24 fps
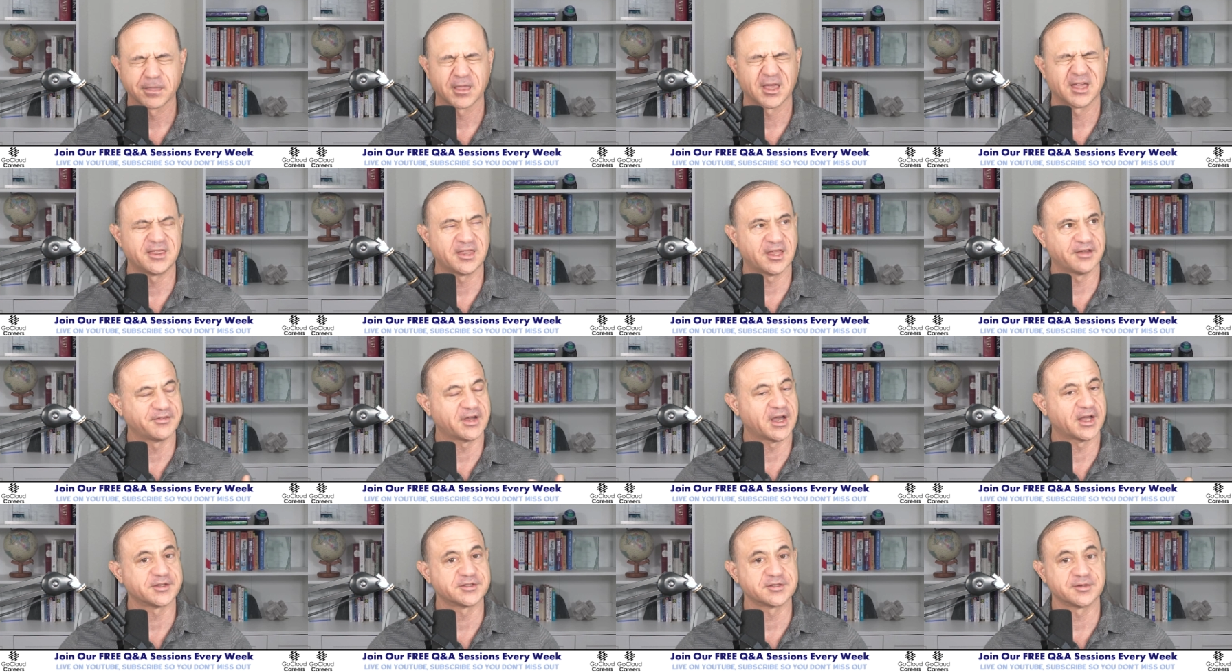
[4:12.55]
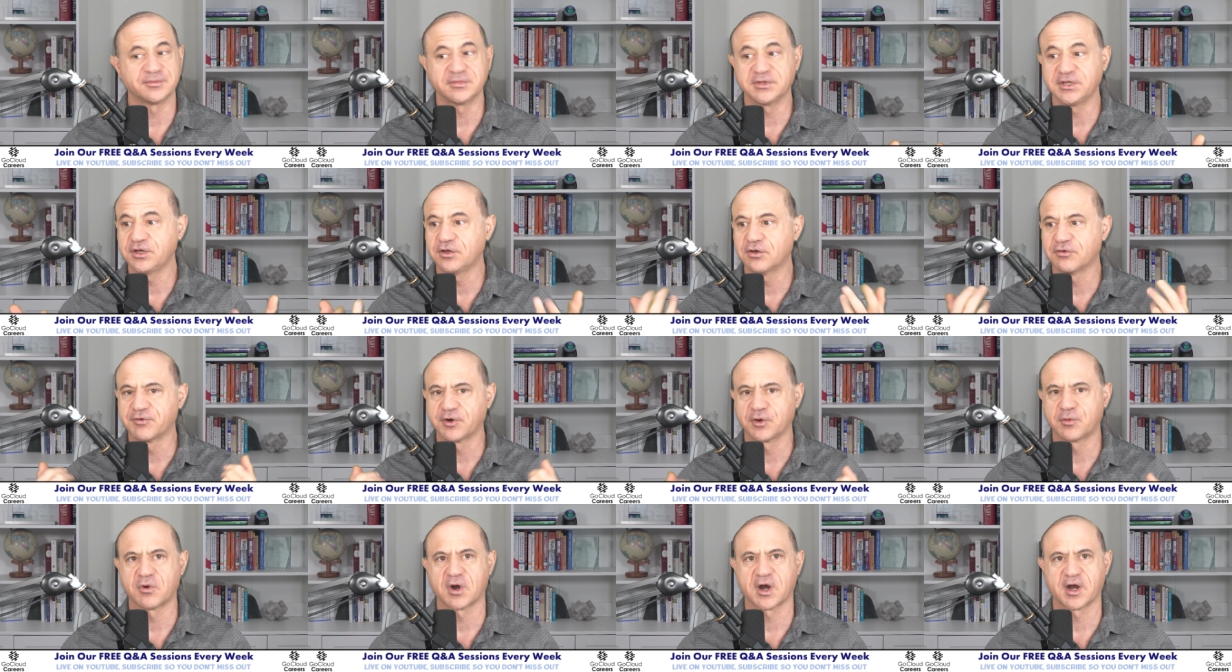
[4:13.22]
and they've got some legal
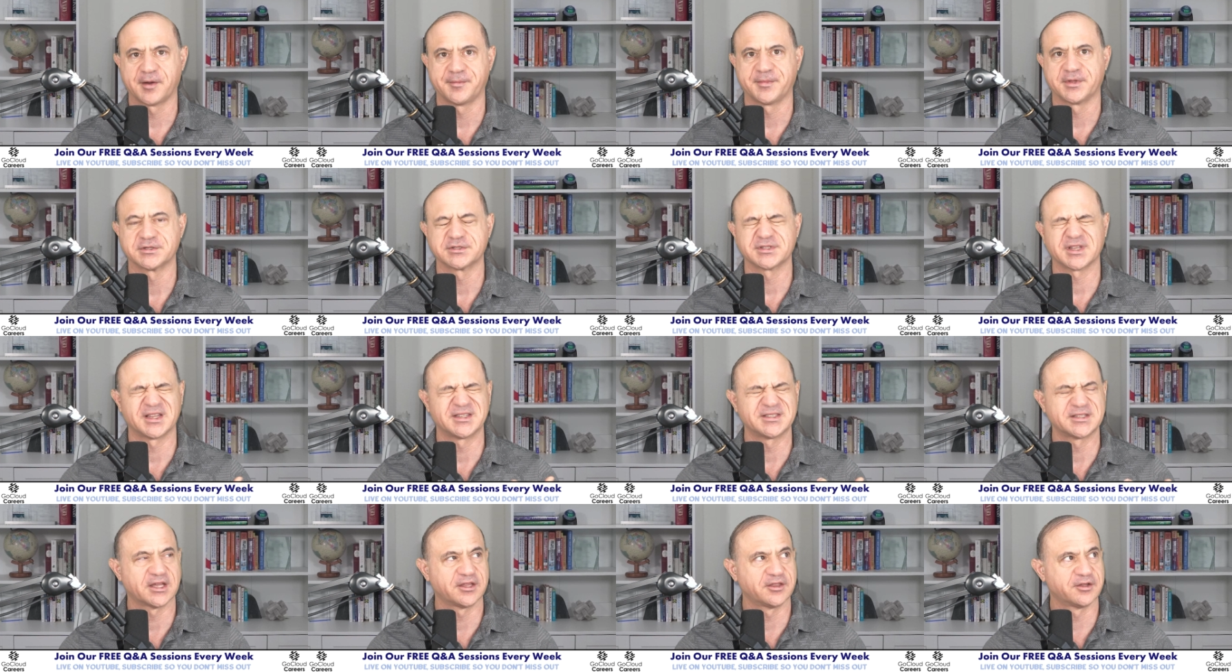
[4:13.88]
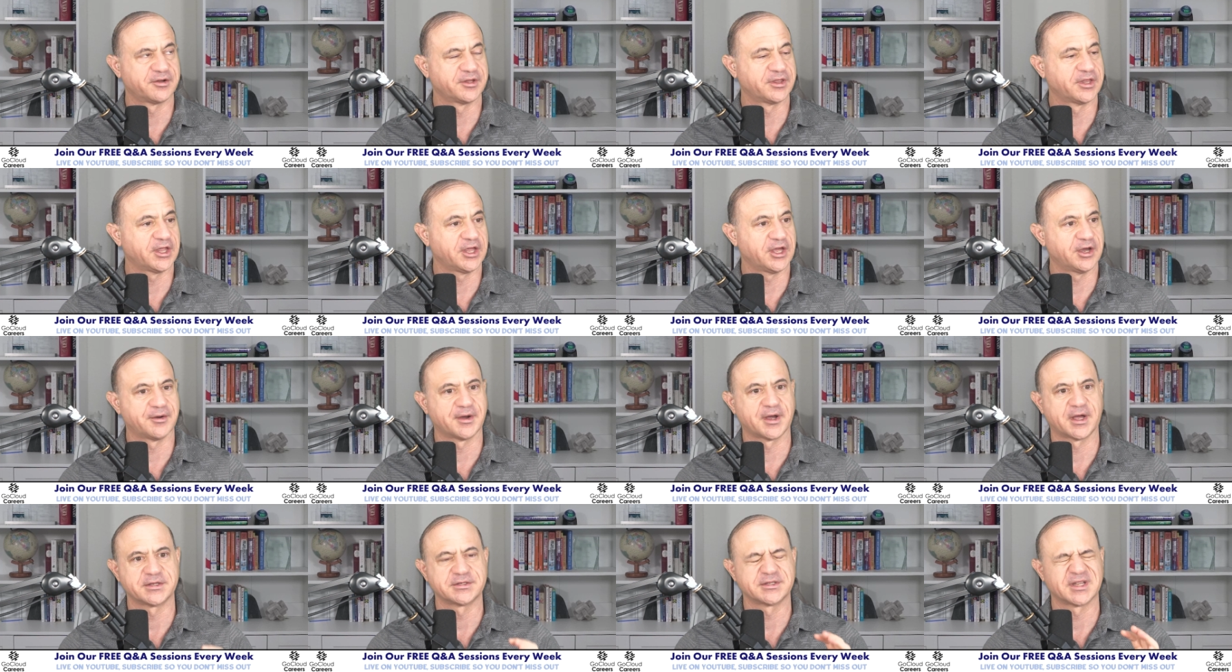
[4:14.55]
requirements. Let's say they're in the
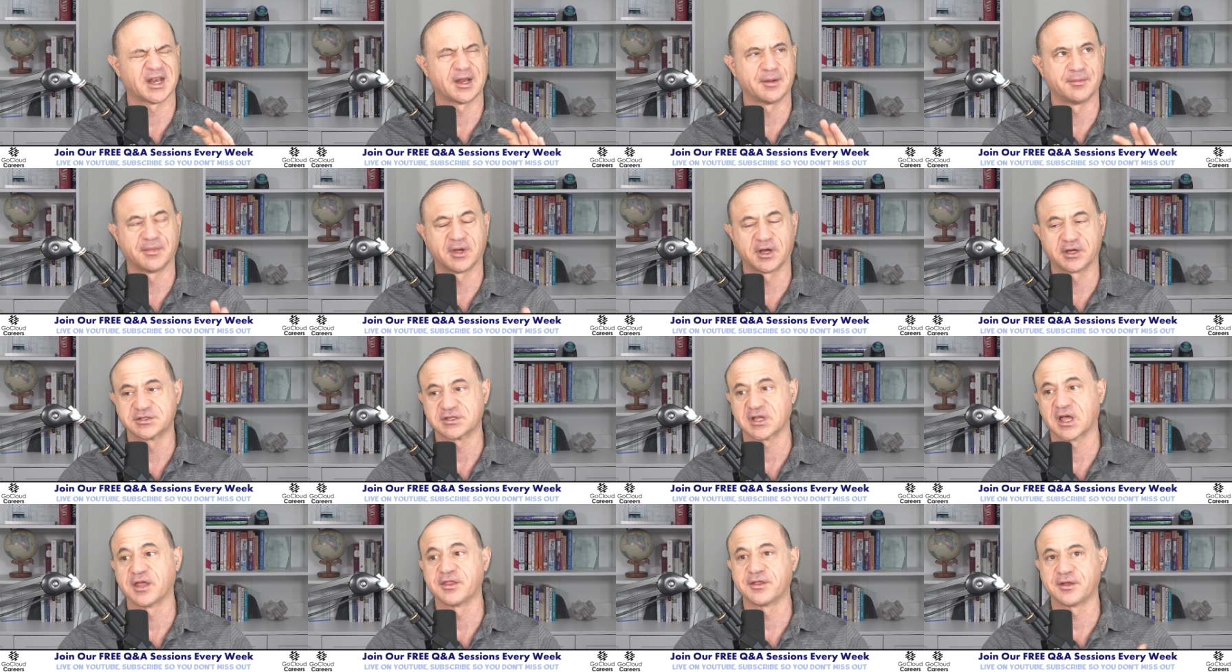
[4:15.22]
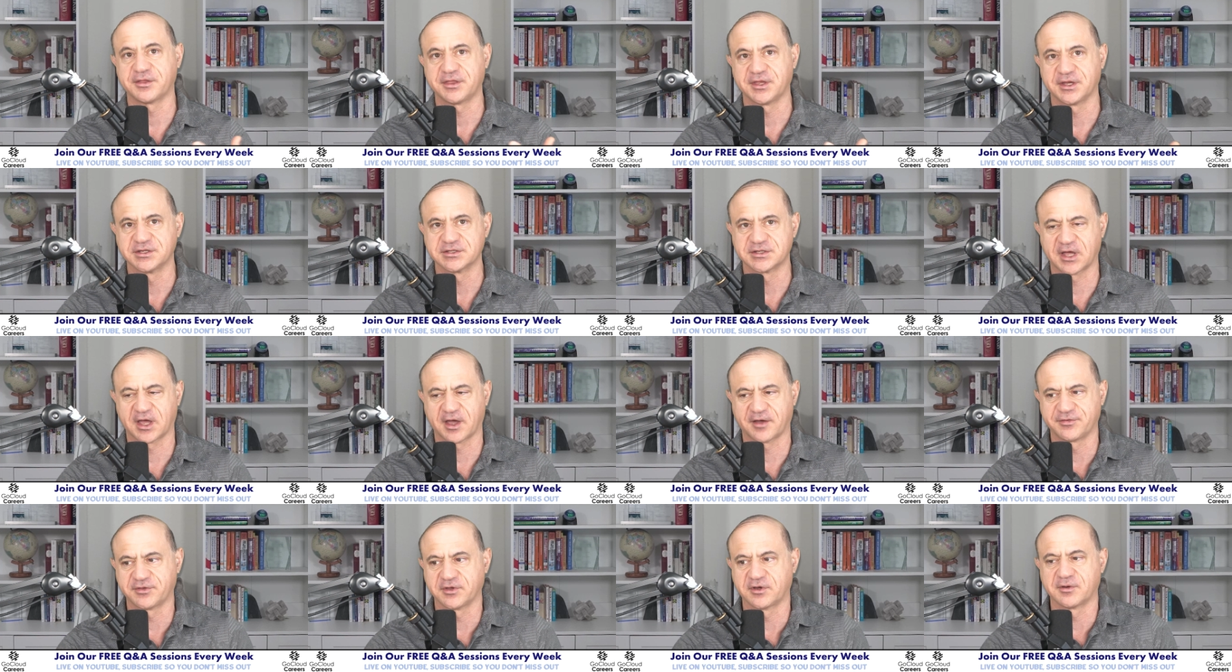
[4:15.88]
US, and amongst other things,
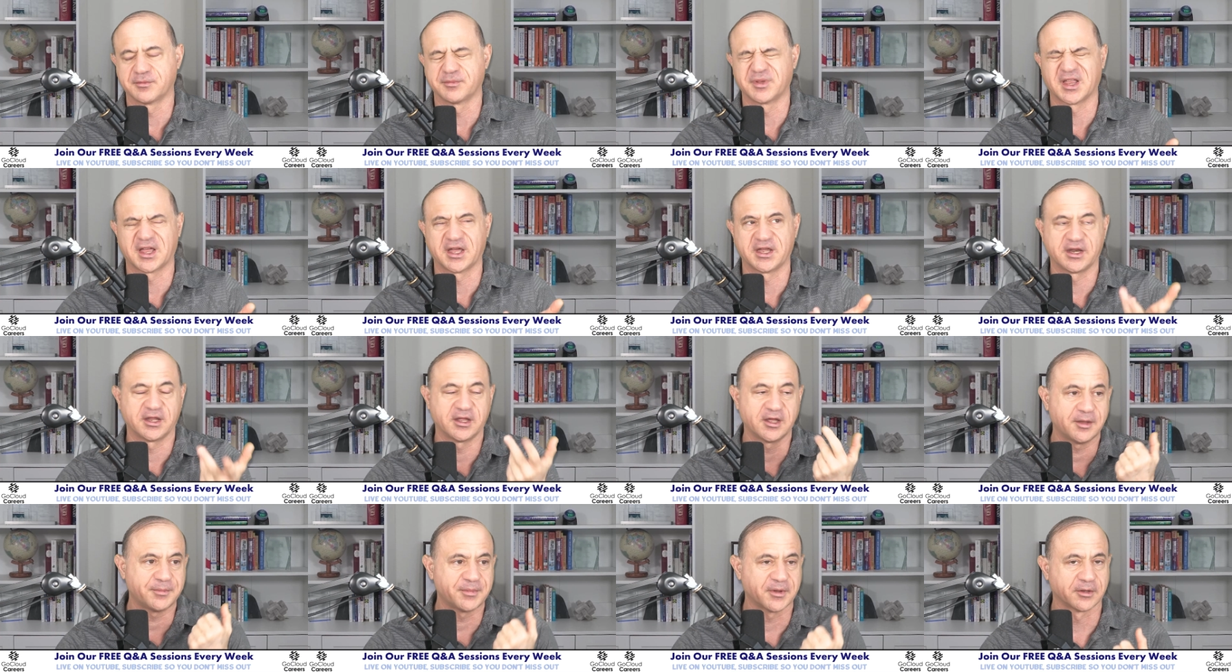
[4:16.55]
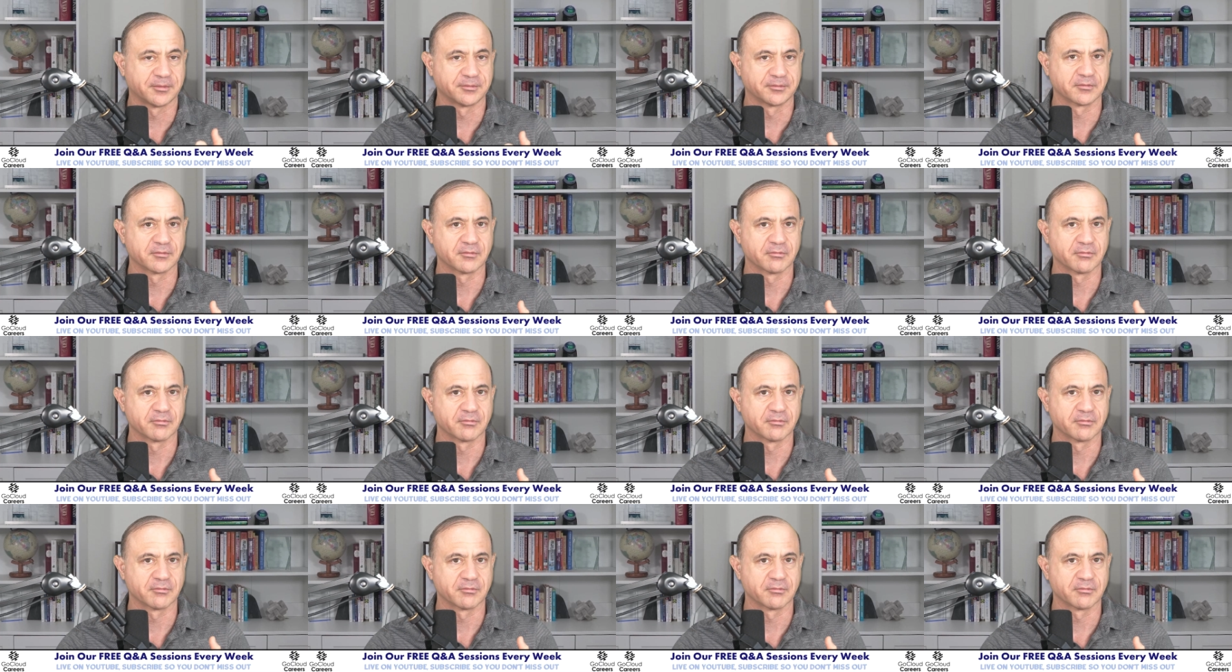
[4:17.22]
they have to comply to HIPAA.